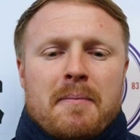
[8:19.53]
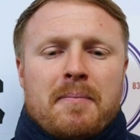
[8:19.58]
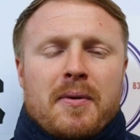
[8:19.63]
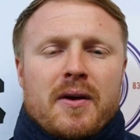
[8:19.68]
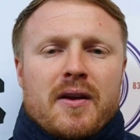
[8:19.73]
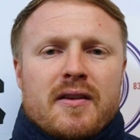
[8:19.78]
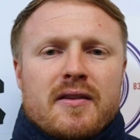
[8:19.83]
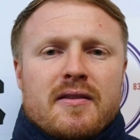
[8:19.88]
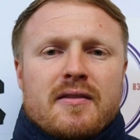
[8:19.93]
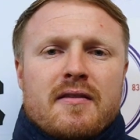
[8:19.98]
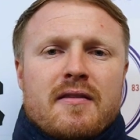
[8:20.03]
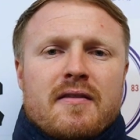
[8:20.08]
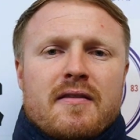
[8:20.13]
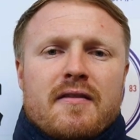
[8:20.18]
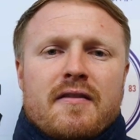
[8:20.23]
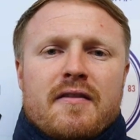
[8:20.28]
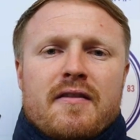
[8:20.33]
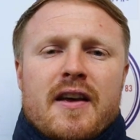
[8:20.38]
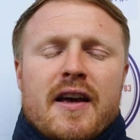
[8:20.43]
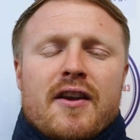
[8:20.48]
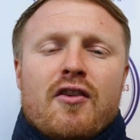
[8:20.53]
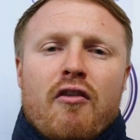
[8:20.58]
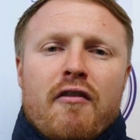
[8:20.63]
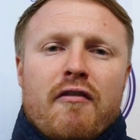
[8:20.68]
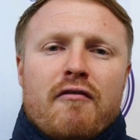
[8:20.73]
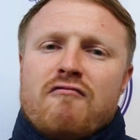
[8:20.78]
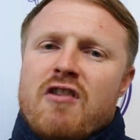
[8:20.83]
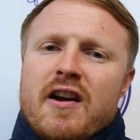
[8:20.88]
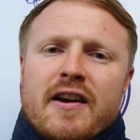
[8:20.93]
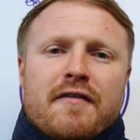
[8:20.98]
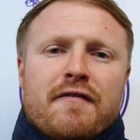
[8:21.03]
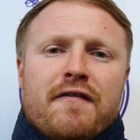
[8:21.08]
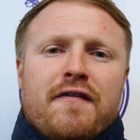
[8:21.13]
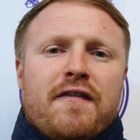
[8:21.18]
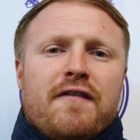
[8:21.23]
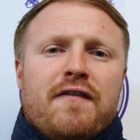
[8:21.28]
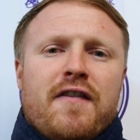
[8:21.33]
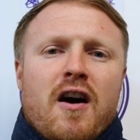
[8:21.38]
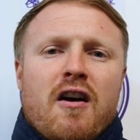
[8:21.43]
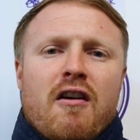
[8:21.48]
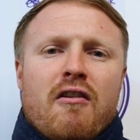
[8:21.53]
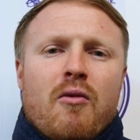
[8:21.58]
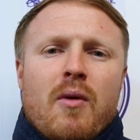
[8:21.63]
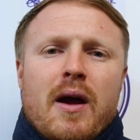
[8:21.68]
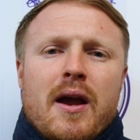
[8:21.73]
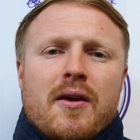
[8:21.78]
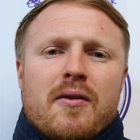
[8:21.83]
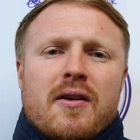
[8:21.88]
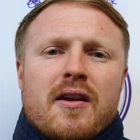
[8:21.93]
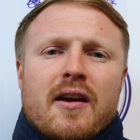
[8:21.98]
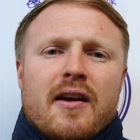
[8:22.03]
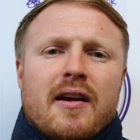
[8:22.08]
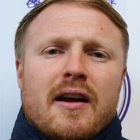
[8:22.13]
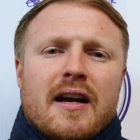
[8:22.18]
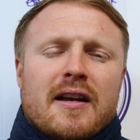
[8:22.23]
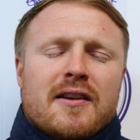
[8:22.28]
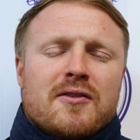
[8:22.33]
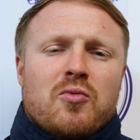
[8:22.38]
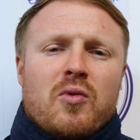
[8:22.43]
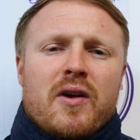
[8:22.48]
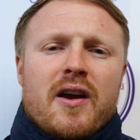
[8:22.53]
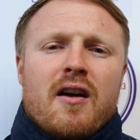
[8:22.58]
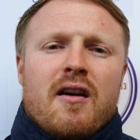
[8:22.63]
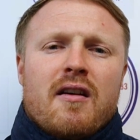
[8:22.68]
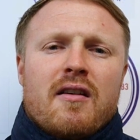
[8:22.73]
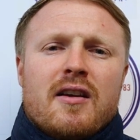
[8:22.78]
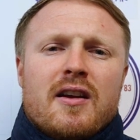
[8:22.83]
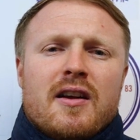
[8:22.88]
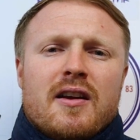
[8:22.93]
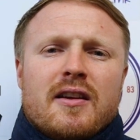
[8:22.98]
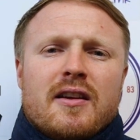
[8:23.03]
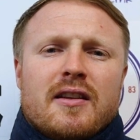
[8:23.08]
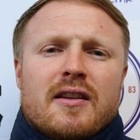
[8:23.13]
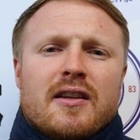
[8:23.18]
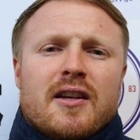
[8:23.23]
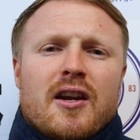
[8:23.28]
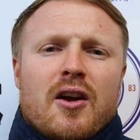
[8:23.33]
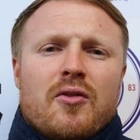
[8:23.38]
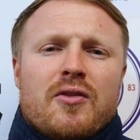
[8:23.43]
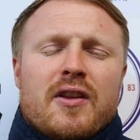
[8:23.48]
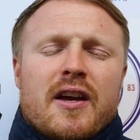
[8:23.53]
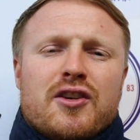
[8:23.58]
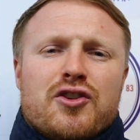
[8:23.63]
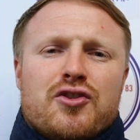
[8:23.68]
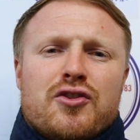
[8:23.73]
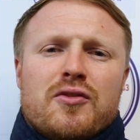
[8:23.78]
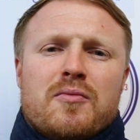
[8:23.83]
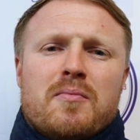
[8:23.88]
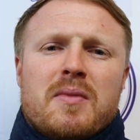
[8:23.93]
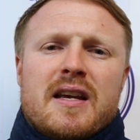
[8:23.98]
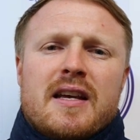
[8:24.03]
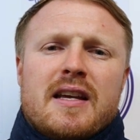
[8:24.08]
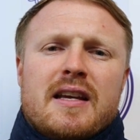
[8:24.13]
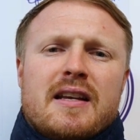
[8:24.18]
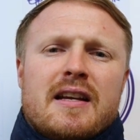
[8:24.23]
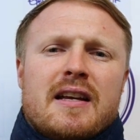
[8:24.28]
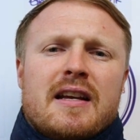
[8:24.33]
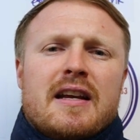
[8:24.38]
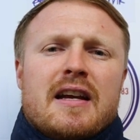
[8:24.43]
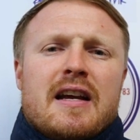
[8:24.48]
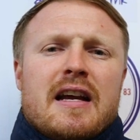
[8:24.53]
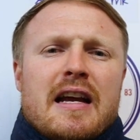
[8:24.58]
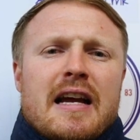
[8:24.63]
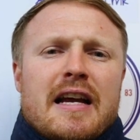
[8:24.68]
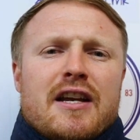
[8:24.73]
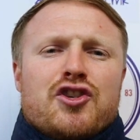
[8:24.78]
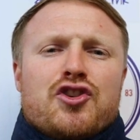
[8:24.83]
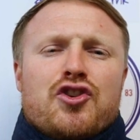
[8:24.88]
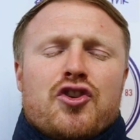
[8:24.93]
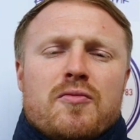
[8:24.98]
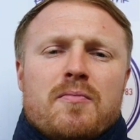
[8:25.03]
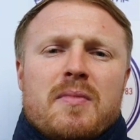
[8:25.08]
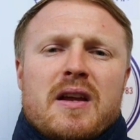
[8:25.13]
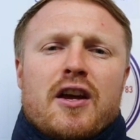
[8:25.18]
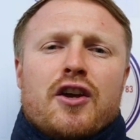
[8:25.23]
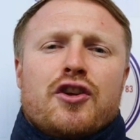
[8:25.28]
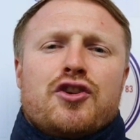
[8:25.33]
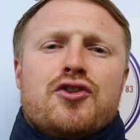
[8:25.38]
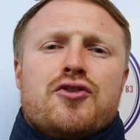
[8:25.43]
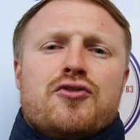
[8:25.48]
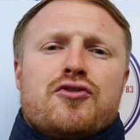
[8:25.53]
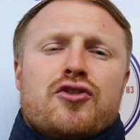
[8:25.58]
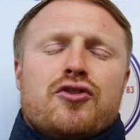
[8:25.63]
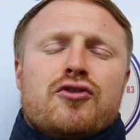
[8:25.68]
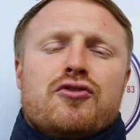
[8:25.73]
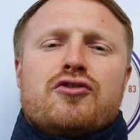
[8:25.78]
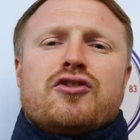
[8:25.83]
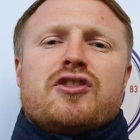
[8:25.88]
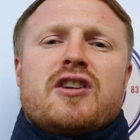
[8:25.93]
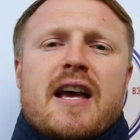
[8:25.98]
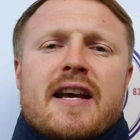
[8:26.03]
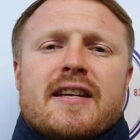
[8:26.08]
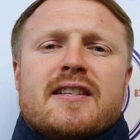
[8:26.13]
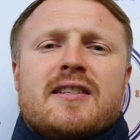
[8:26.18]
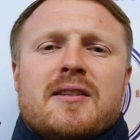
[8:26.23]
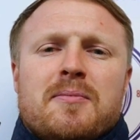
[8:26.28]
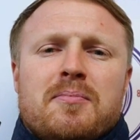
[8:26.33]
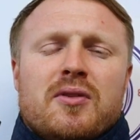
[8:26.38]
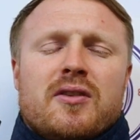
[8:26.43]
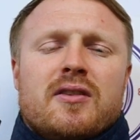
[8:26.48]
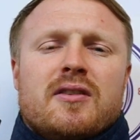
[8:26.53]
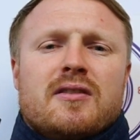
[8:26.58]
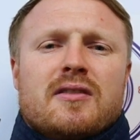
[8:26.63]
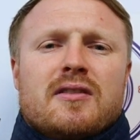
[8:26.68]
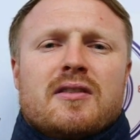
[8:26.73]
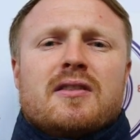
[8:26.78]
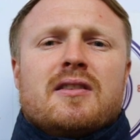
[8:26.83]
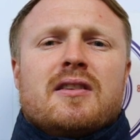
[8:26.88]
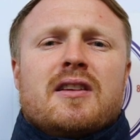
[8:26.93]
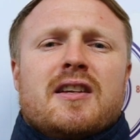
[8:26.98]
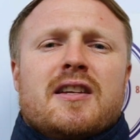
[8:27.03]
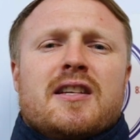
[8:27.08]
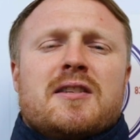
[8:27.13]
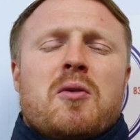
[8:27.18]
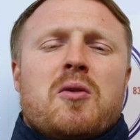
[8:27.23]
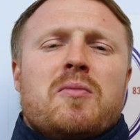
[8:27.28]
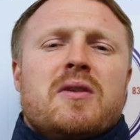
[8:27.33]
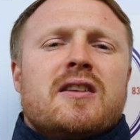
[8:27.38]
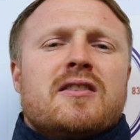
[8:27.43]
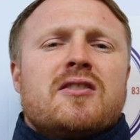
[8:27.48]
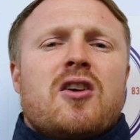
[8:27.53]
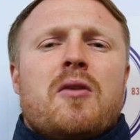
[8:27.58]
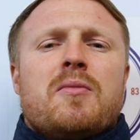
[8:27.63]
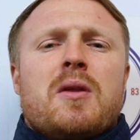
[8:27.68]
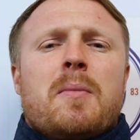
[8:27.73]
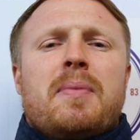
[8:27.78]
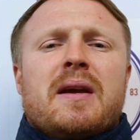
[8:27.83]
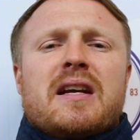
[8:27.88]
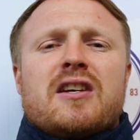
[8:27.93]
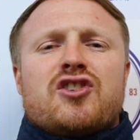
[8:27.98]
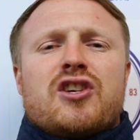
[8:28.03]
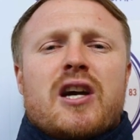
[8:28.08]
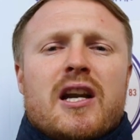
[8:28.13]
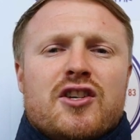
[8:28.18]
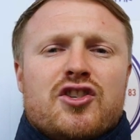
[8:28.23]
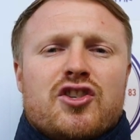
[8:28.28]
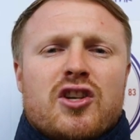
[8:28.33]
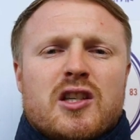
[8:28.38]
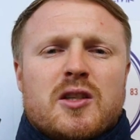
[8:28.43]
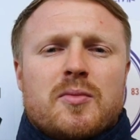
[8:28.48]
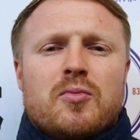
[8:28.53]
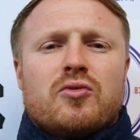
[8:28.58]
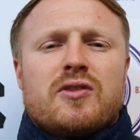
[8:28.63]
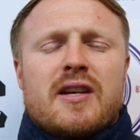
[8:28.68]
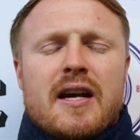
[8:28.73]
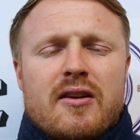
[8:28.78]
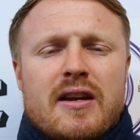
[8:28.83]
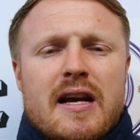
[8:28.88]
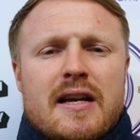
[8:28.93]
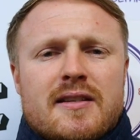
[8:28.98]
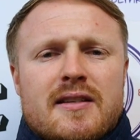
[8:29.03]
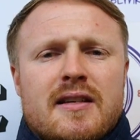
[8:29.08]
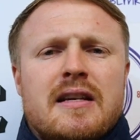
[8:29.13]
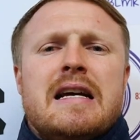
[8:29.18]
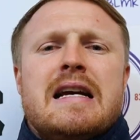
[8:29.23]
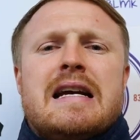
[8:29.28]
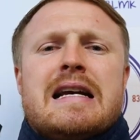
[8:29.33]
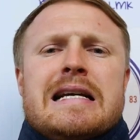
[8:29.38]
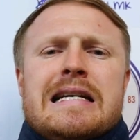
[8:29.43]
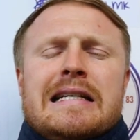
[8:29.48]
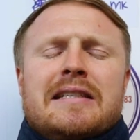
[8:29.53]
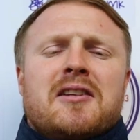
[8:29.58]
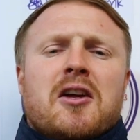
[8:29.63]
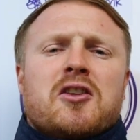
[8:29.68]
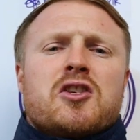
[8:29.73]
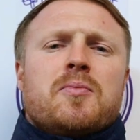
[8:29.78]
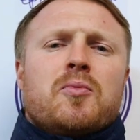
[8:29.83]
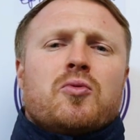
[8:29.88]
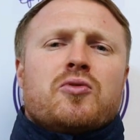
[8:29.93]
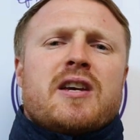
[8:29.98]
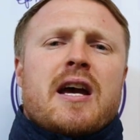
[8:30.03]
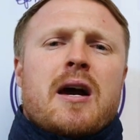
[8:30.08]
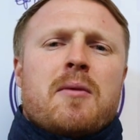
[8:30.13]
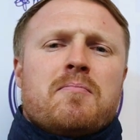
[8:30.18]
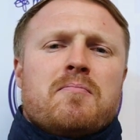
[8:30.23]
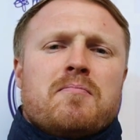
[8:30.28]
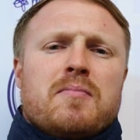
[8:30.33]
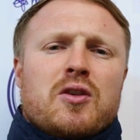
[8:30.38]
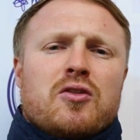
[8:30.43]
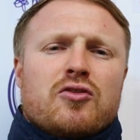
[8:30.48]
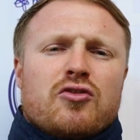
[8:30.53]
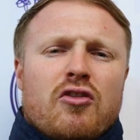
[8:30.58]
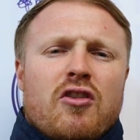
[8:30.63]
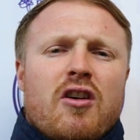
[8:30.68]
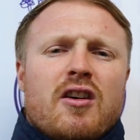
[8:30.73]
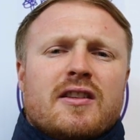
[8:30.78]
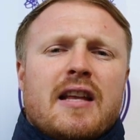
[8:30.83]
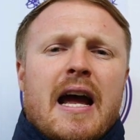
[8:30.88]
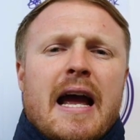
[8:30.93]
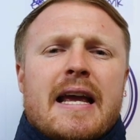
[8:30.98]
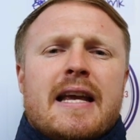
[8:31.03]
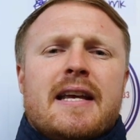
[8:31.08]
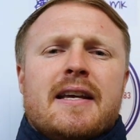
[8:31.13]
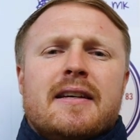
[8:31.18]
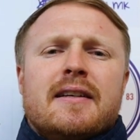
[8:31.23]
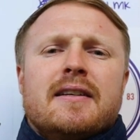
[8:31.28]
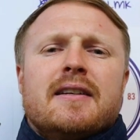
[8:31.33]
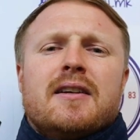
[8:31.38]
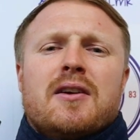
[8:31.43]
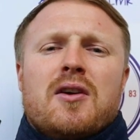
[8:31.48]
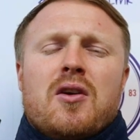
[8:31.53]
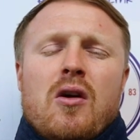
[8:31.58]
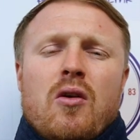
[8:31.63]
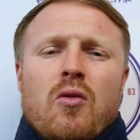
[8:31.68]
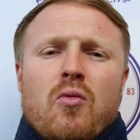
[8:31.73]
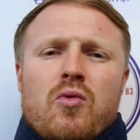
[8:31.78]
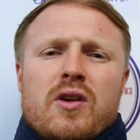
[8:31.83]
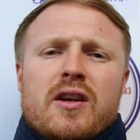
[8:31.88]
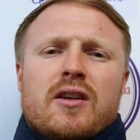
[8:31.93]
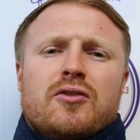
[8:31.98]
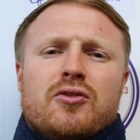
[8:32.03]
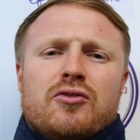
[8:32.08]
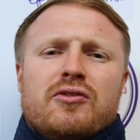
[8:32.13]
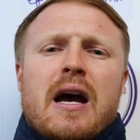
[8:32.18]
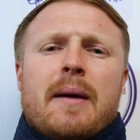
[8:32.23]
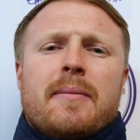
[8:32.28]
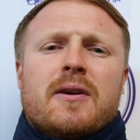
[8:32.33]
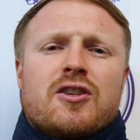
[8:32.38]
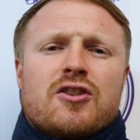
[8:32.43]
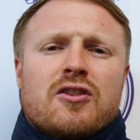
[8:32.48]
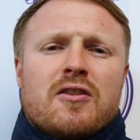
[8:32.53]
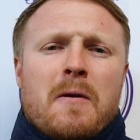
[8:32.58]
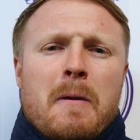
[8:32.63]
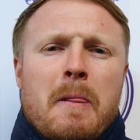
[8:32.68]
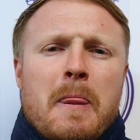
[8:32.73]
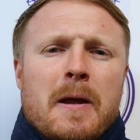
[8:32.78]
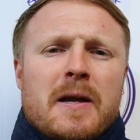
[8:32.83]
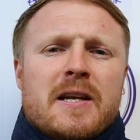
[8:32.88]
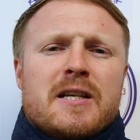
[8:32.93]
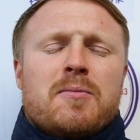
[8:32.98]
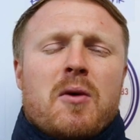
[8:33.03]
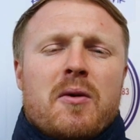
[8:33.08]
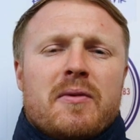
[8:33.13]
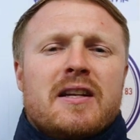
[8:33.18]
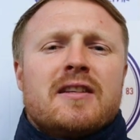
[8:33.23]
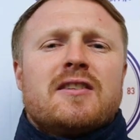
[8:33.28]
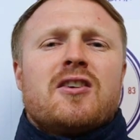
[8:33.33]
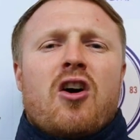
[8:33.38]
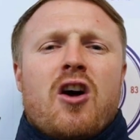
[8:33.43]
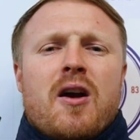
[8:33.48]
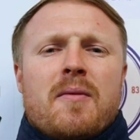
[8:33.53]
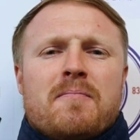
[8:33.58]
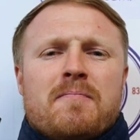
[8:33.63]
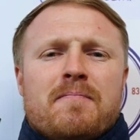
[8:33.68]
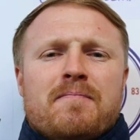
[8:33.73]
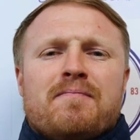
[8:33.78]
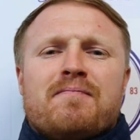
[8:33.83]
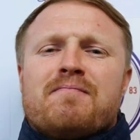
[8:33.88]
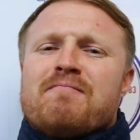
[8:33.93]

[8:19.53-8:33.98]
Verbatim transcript: But they're not running far away as we are. You know, there shouldn't be, it shouldn't be a huge, huge test, but at this moment in time, the biggest challenge Dunstable Town has is Dunstable Town, because on our day, we can do damage. At this moment in time,